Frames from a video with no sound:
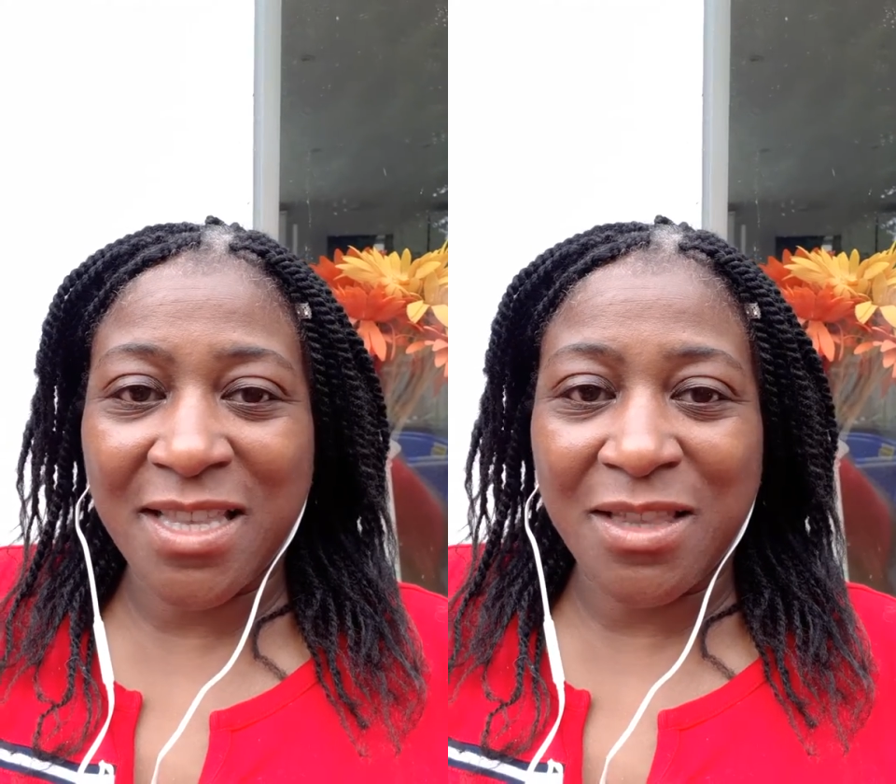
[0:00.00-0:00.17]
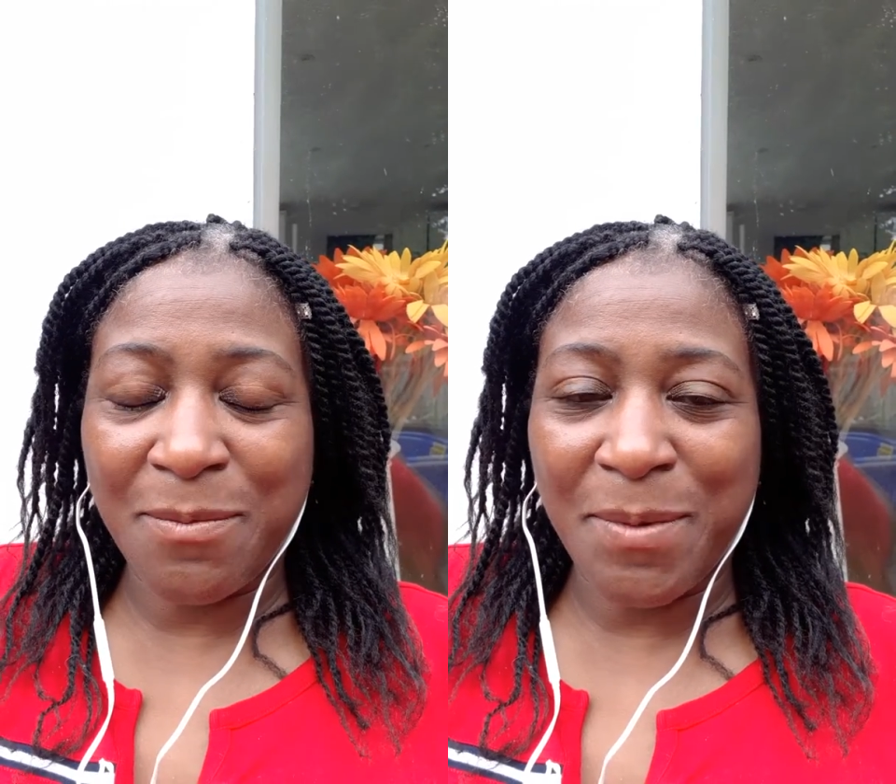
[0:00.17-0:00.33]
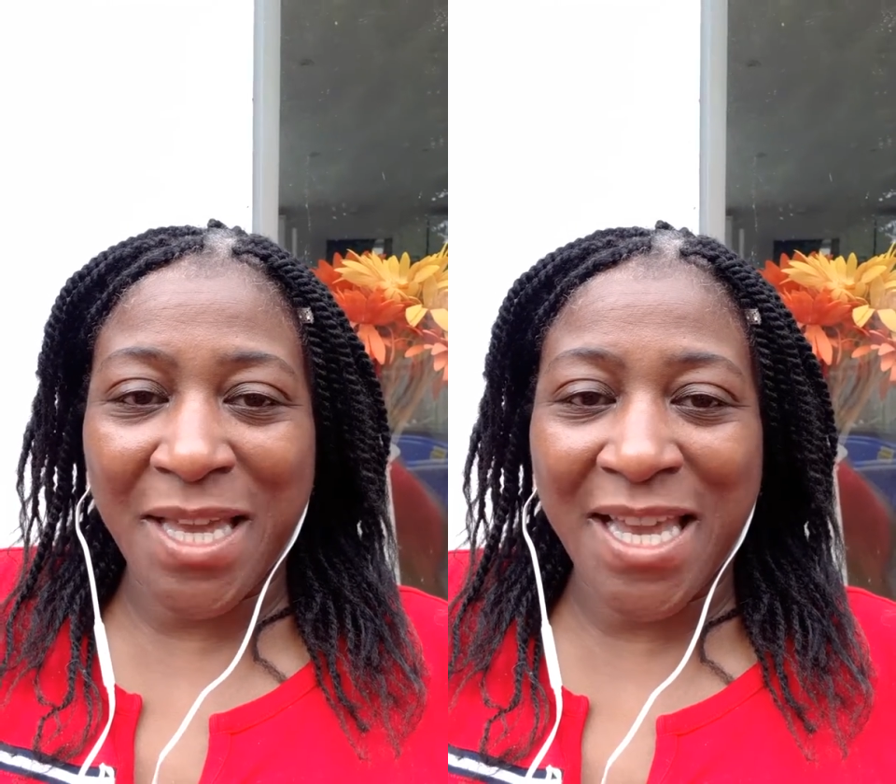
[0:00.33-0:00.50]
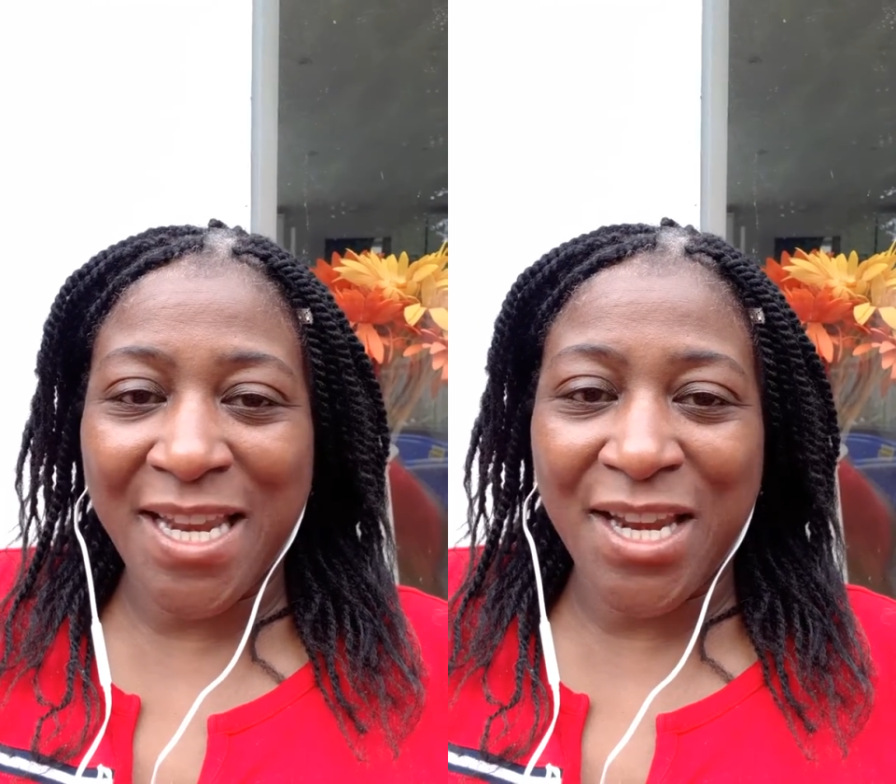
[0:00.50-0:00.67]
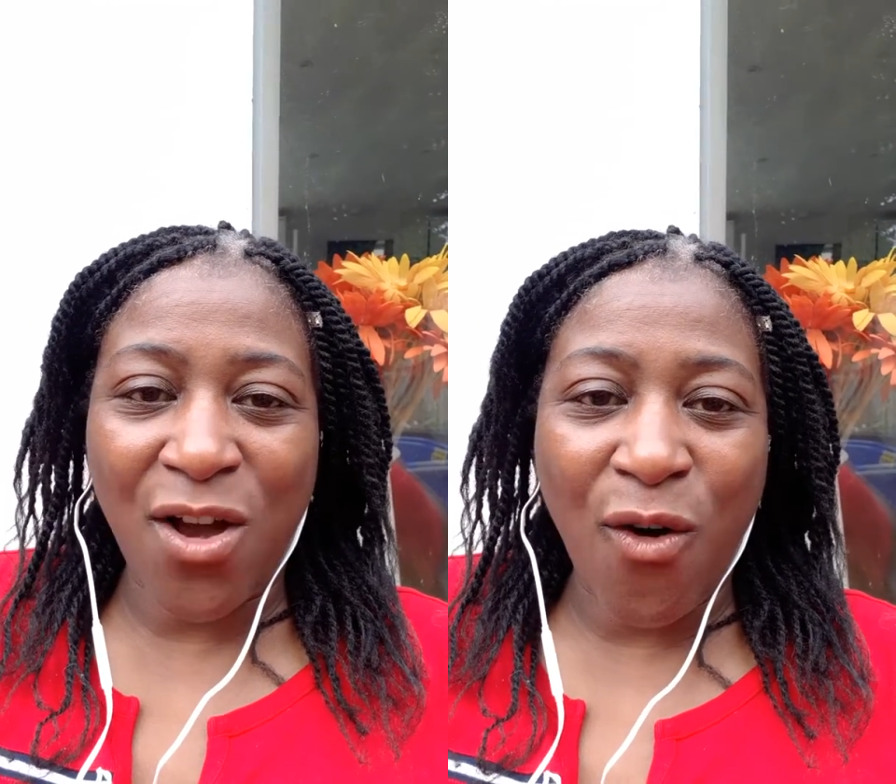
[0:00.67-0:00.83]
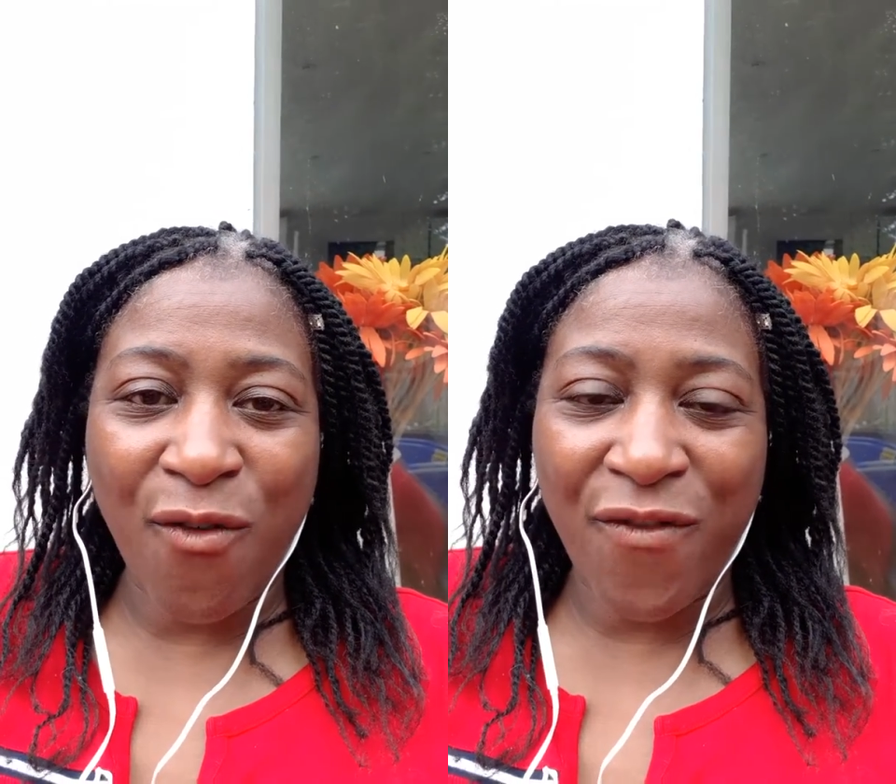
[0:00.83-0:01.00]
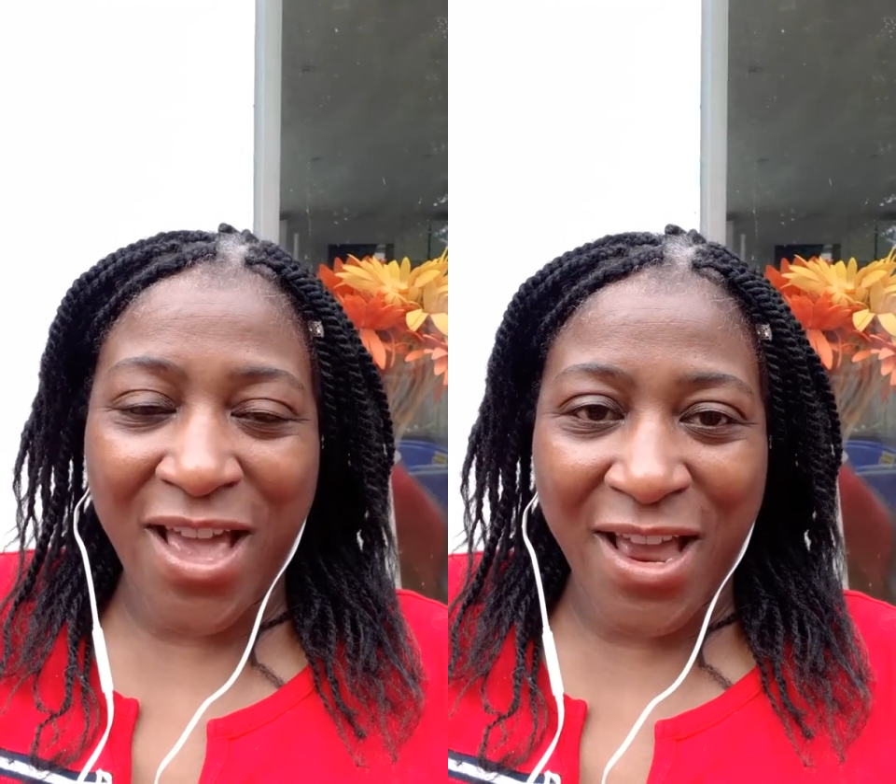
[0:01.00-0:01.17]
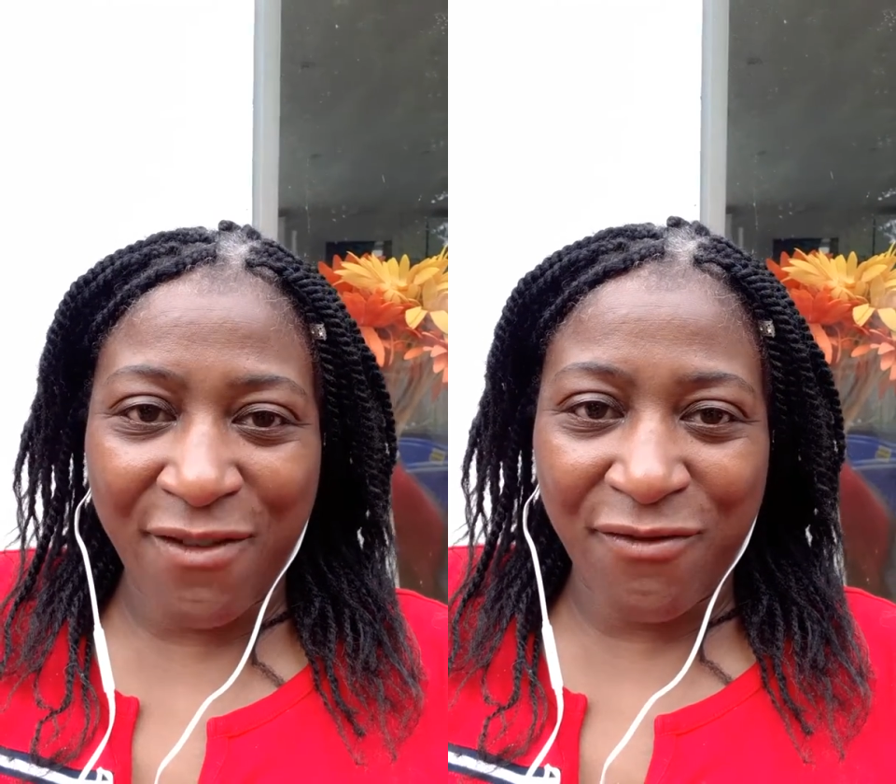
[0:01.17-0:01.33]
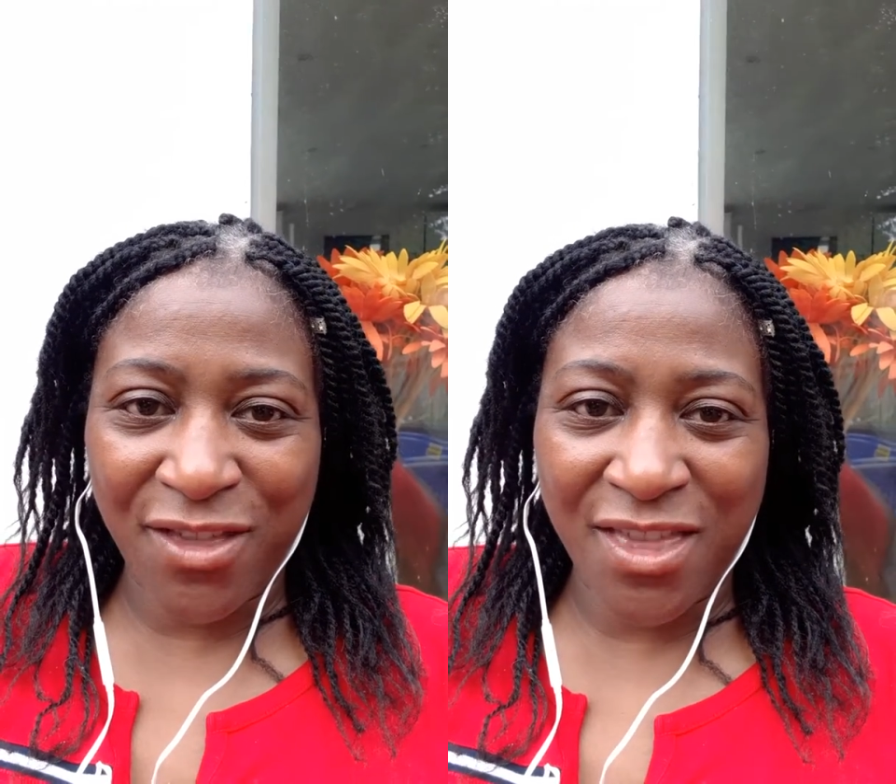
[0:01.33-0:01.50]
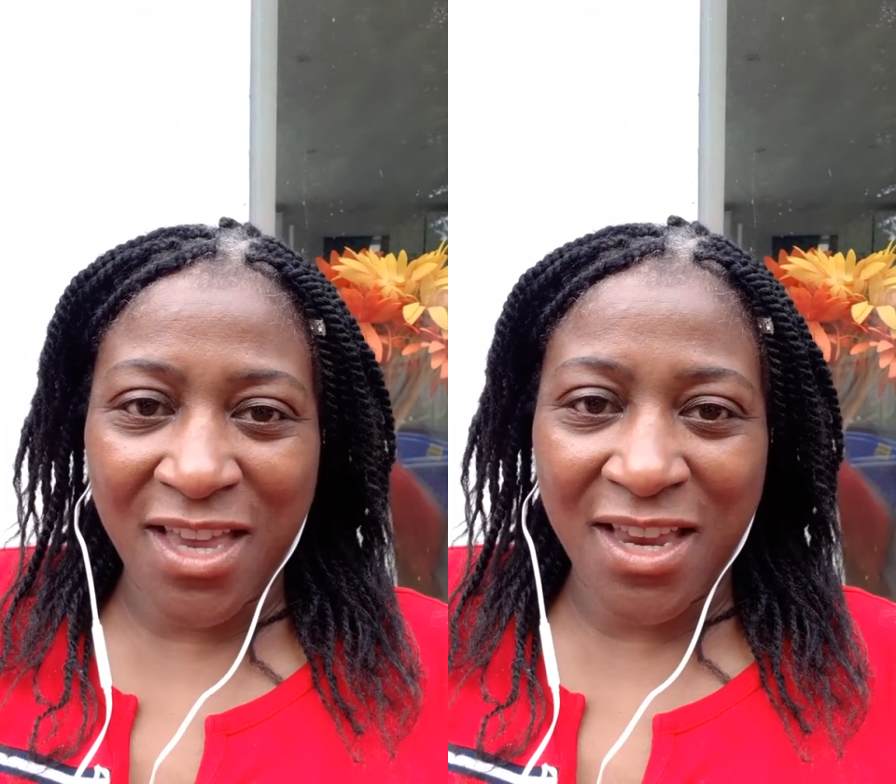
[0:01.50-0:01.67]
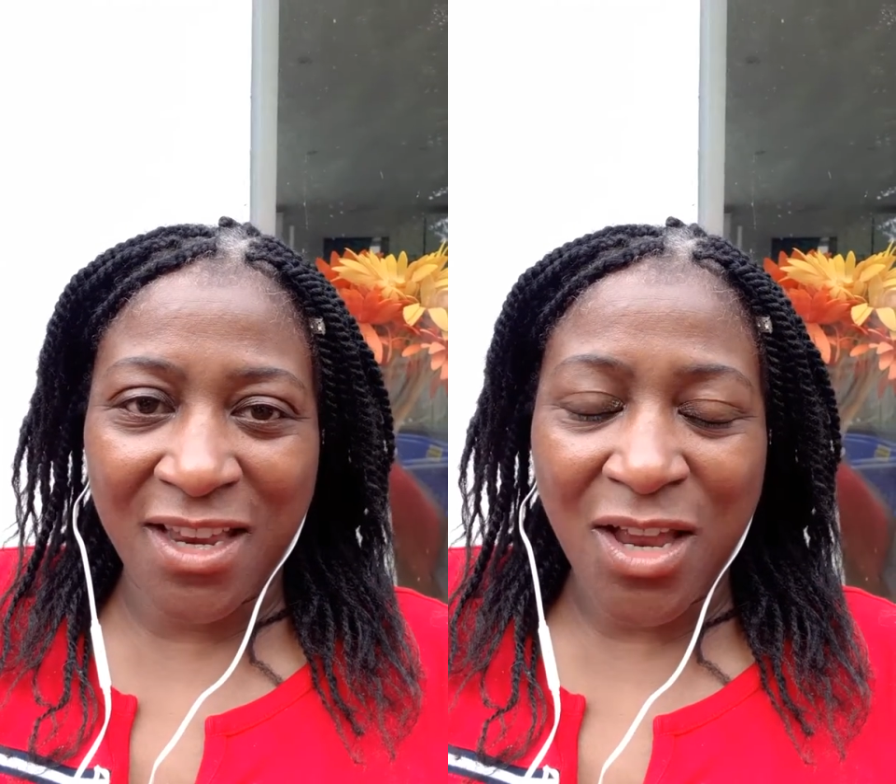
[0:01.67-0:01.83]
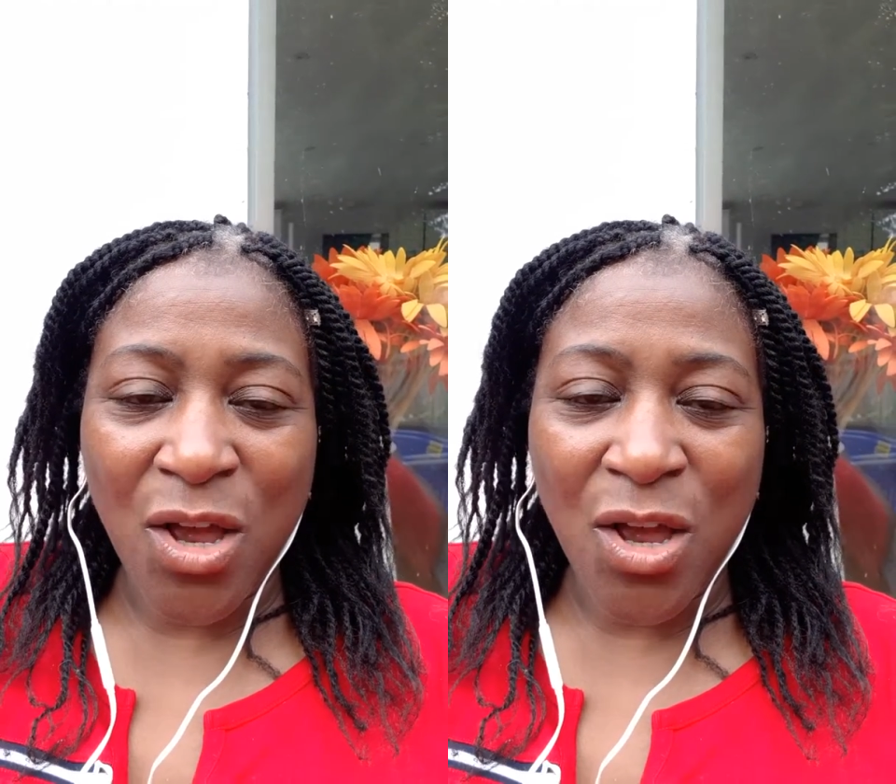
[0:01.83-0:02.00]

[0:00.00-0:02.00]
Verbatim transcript: the beginning of everything.